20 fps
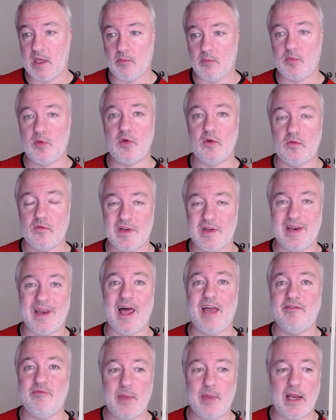improved
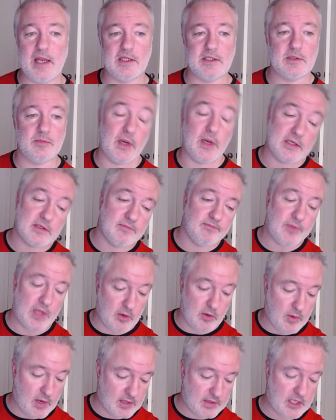life balance. But
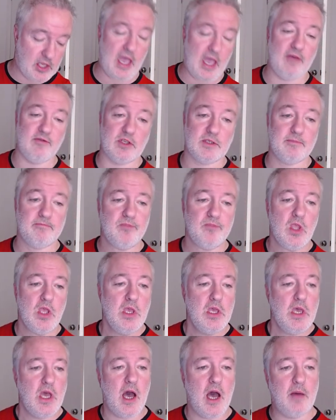anyway, there you have it.
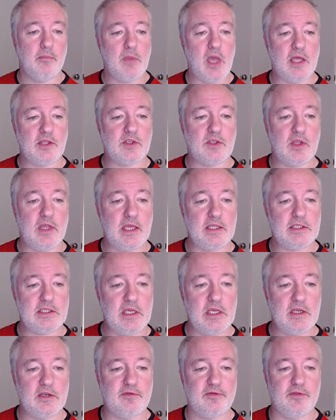And so that's
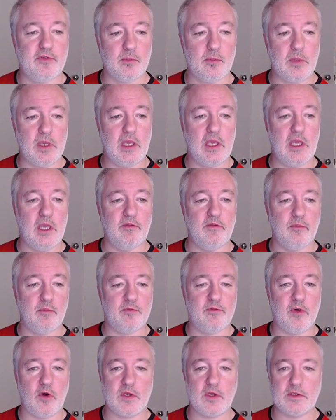it for me,
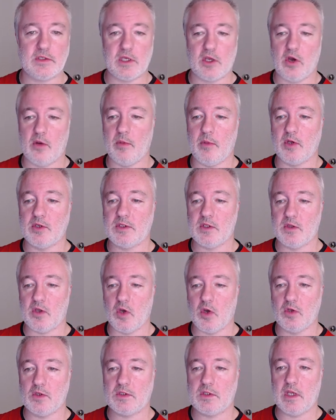focusing on most of
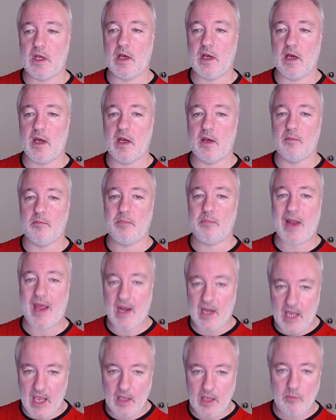those.
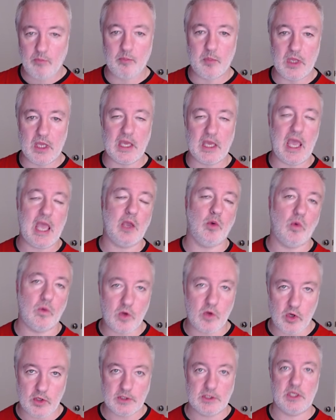Plan A being a
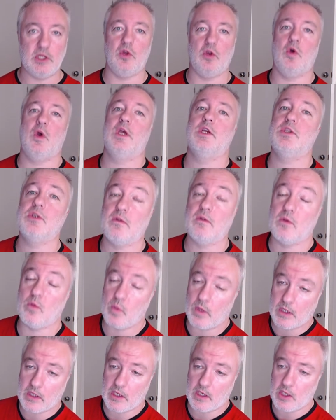continuation of the
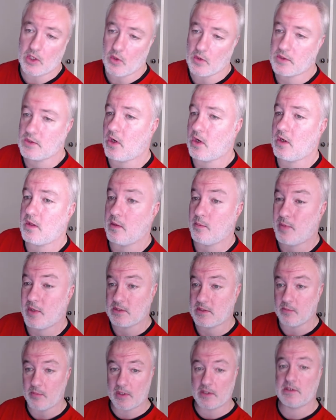weakening US dollar, the
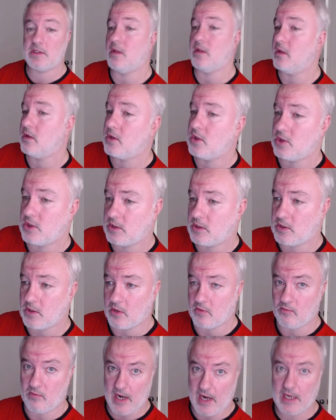possibility that it could just
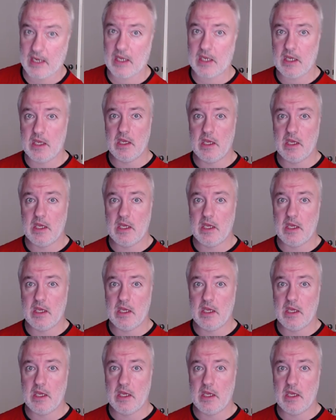start running,